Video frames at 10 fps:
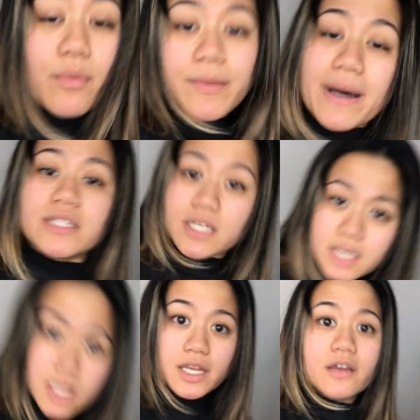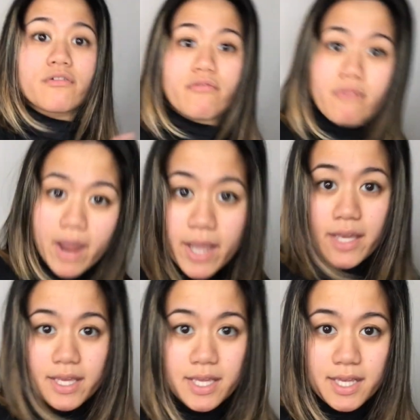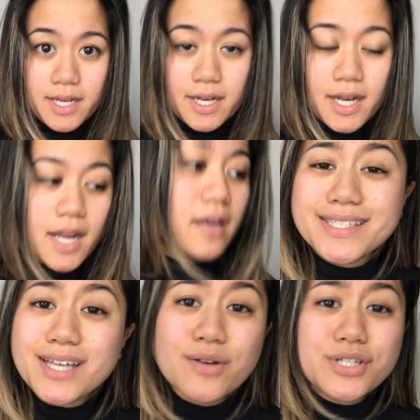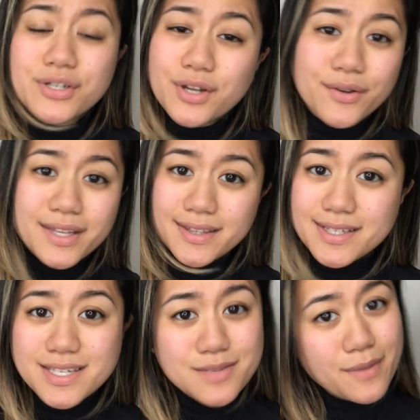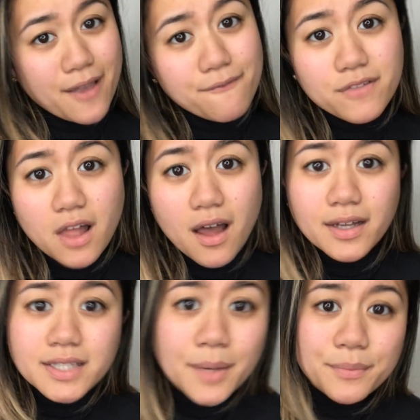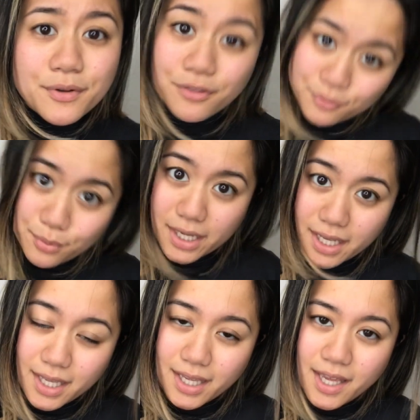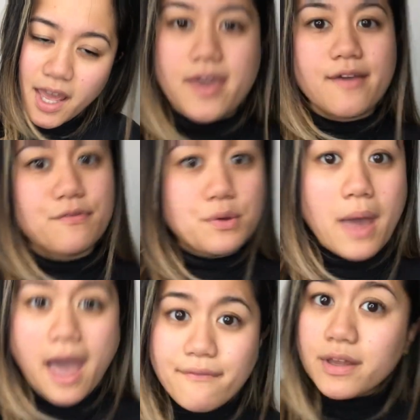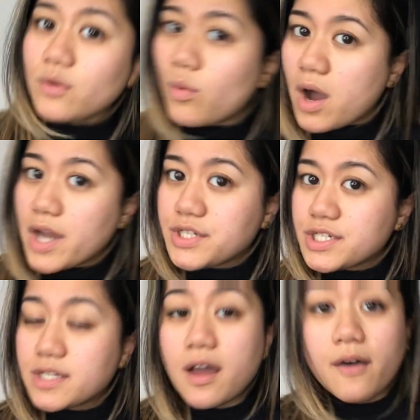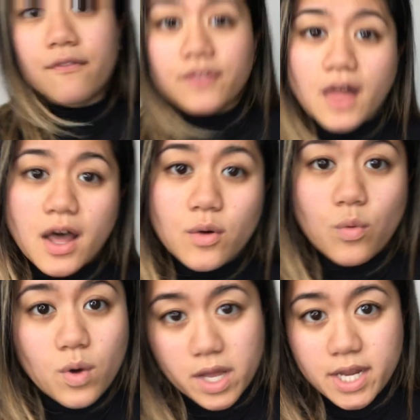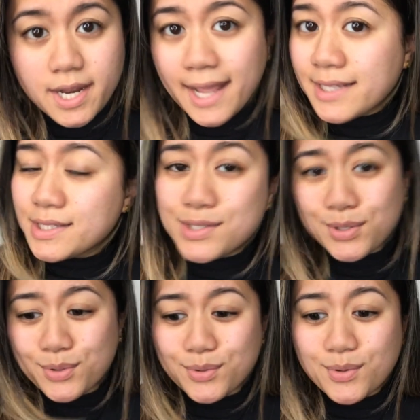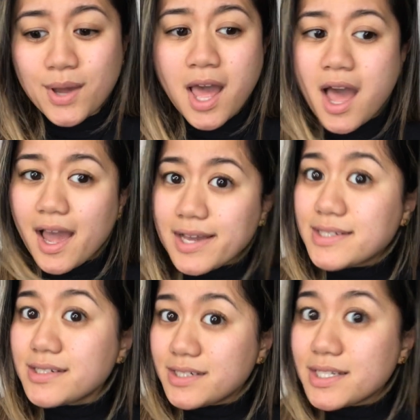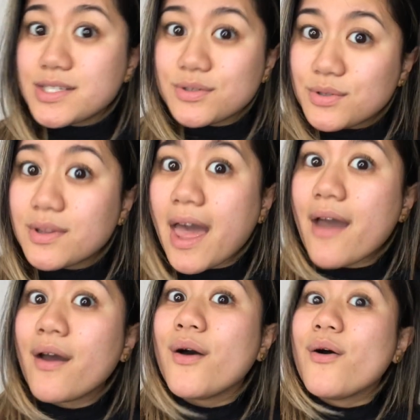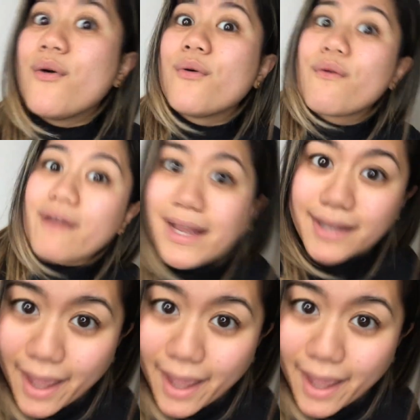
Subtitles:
we about to get it cracking. Don't you know that this is my vlog number 3? If you haven't watched vlog 1 and 2, I suggest you do that right